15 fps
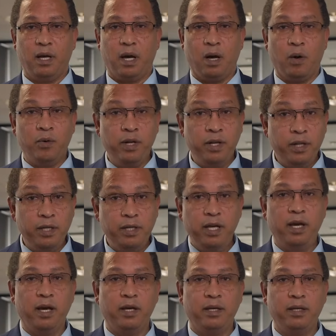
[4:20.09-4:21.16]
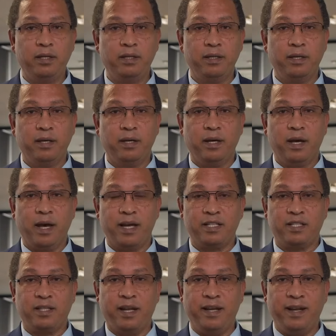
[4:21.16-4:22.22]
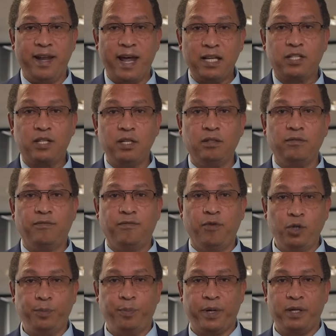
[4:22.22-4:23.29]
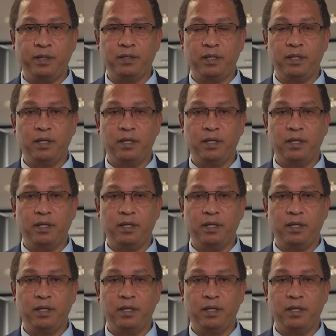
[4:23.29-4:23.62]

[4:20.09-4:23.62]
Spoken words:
Only the DA has the national footprint